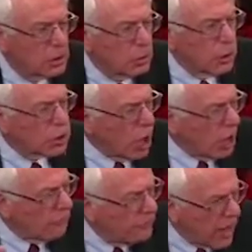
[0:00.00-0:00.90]
which
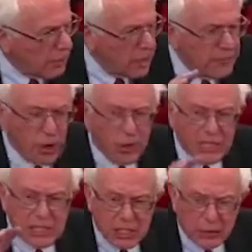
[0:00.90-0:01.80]
are very,
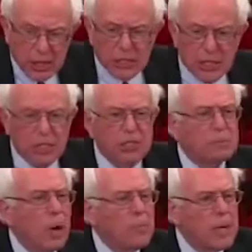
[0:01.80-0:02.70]
very serious at
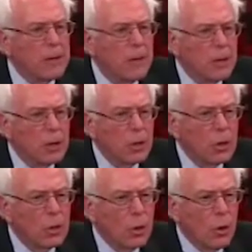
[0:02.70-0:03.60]
this moment,
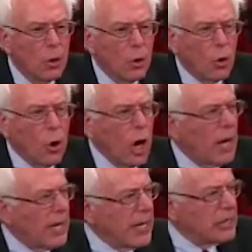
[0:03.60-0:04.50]

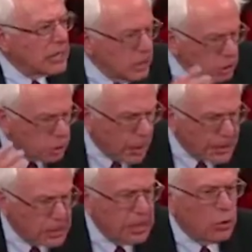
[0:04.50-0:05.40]
or is
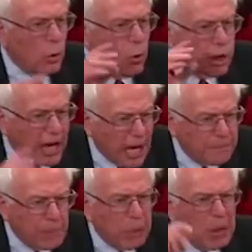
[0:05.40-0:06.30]
interested or
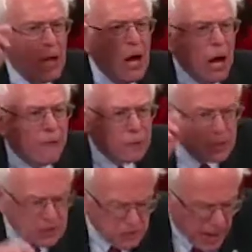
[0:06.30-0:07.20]
capable of
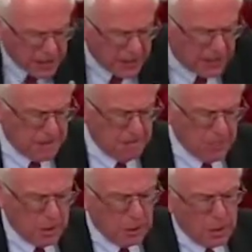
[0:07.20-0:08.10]
responding
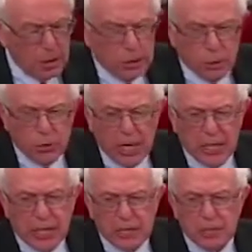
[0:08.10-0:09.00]
to their
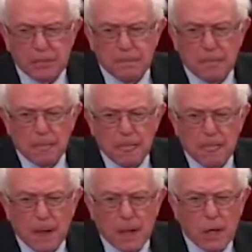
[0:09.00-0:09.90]
needs.
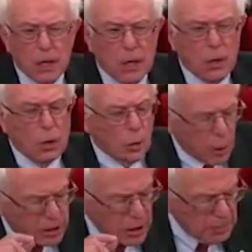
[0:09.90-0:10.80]

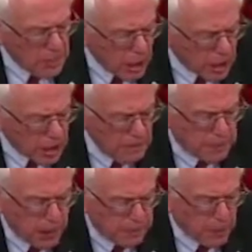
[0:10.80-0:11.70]
What the American
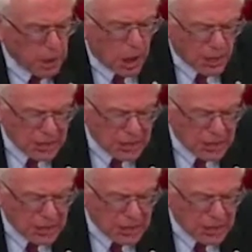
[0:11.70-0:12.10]
people are